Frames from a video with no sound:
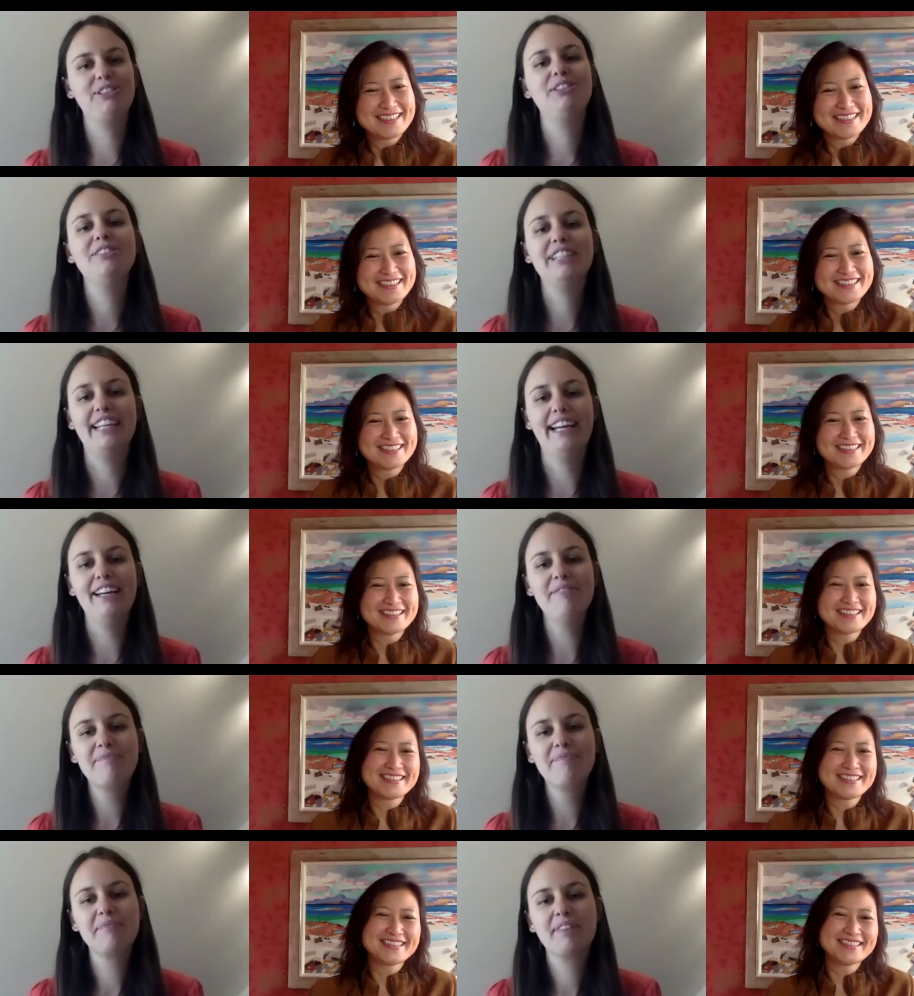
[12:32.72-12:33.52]

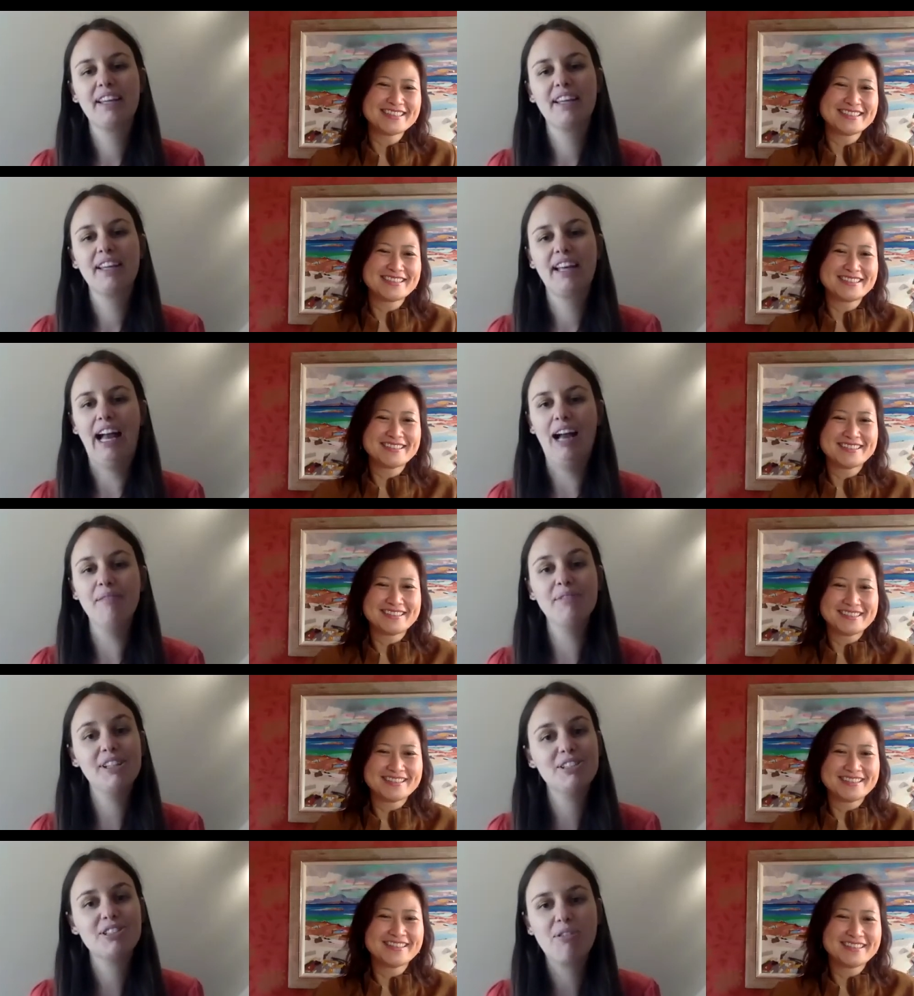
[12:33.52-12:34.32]
Speaker 1: uk i'm
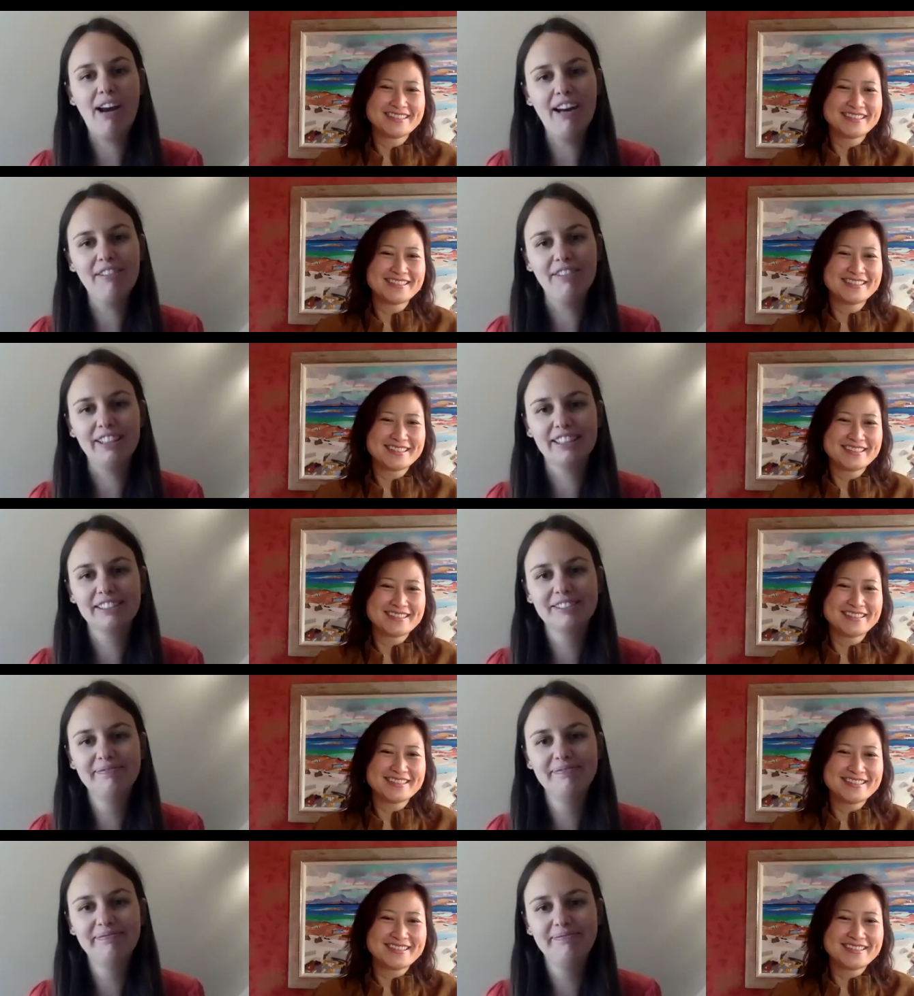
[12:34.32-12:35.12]
not driving
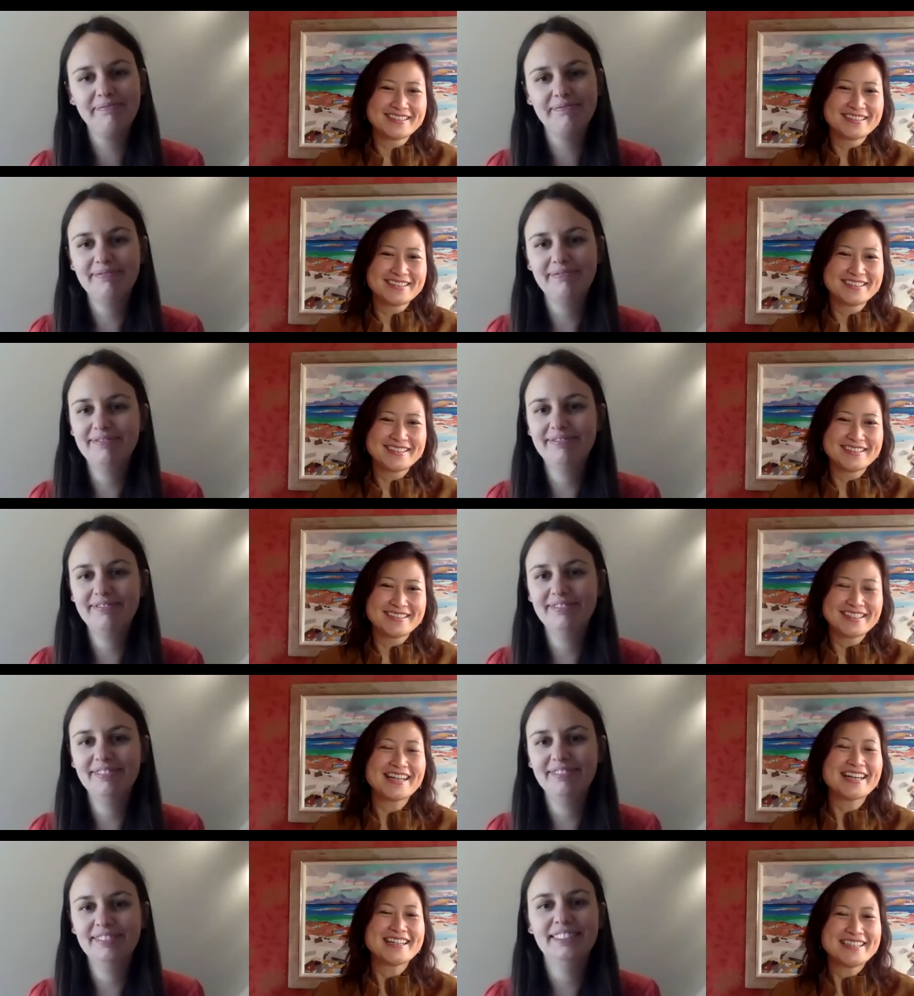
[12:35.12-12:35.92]

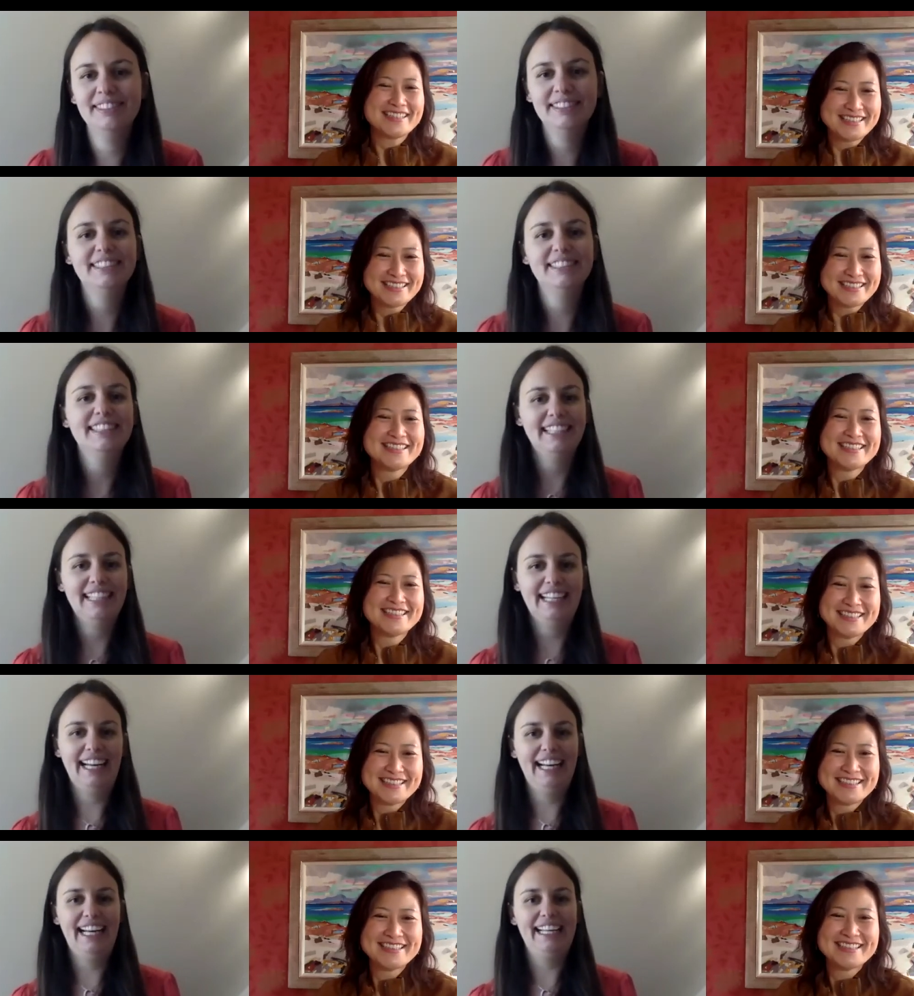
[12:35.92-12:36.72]
yeah
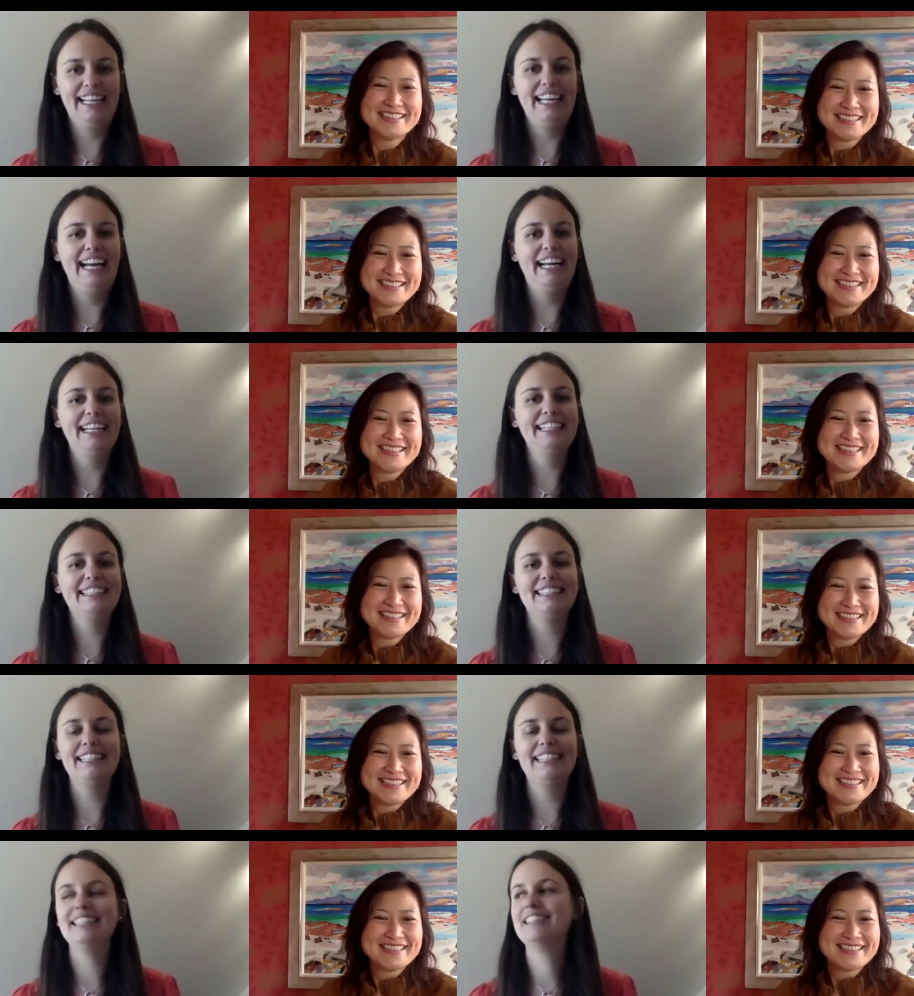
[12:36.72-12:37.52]
yeah
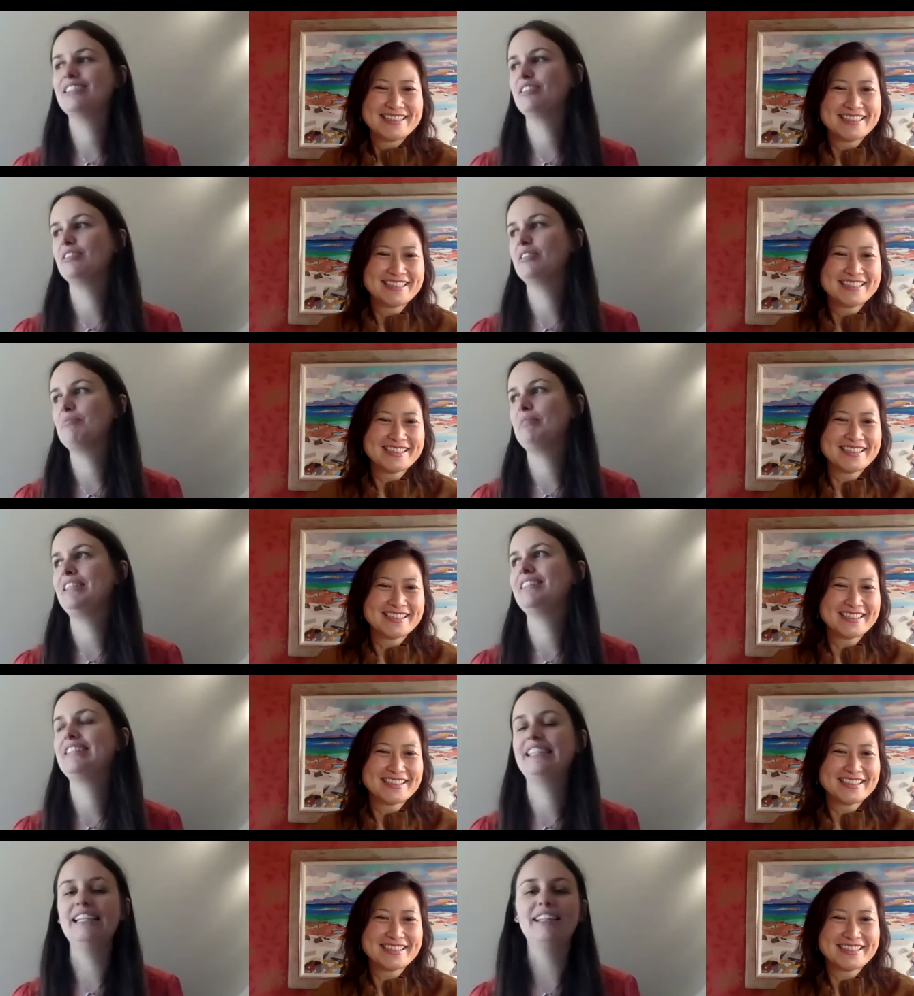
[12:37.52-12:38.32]
it's it could be
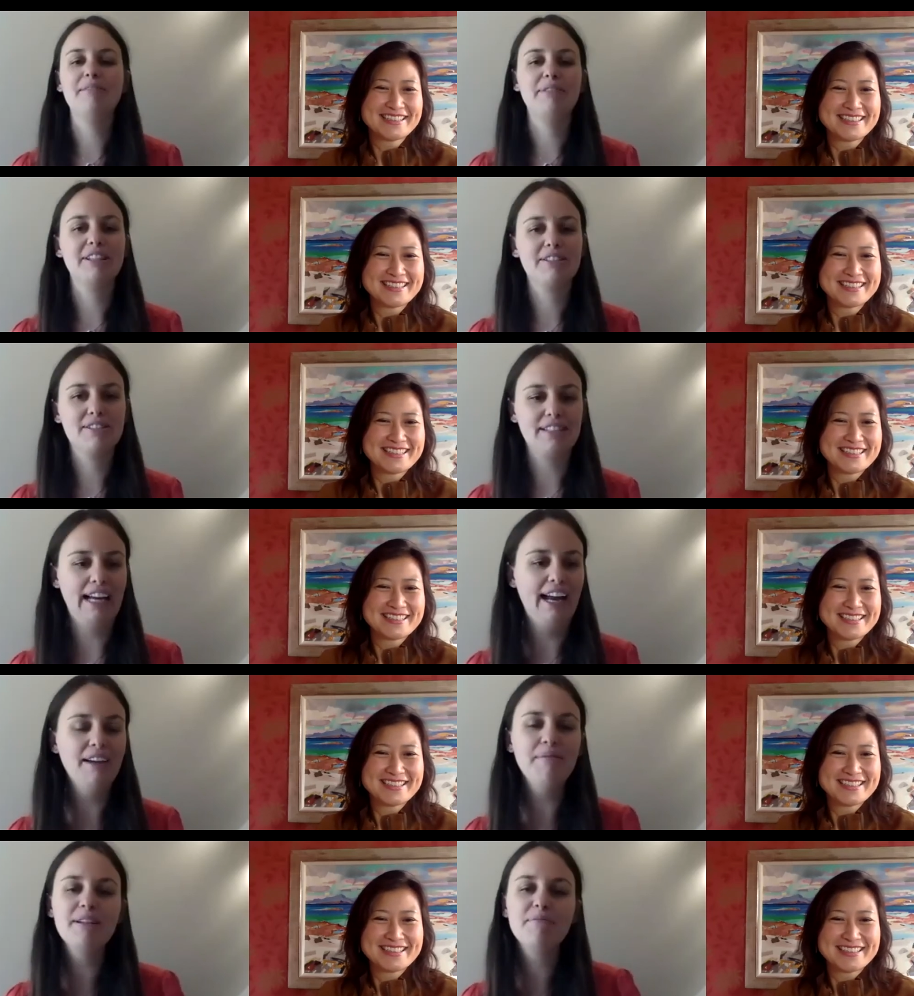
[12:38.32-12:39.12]
silly because
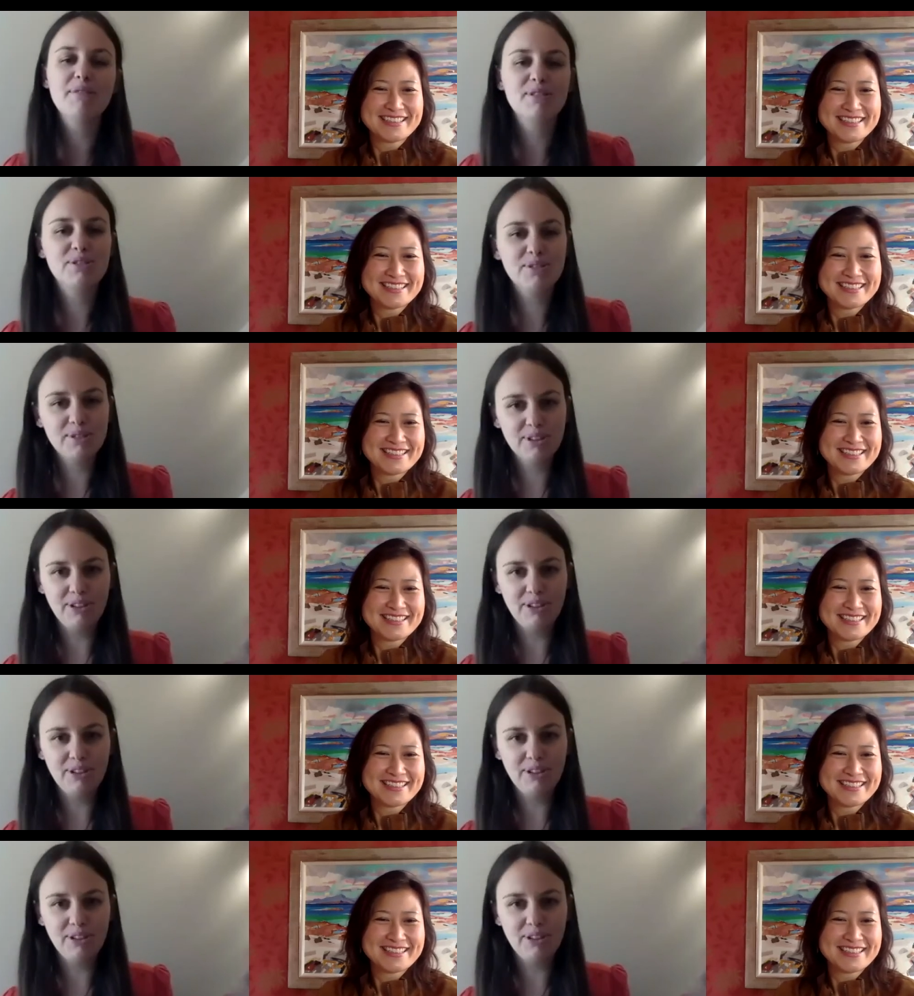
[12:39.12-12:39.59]
i'm able to go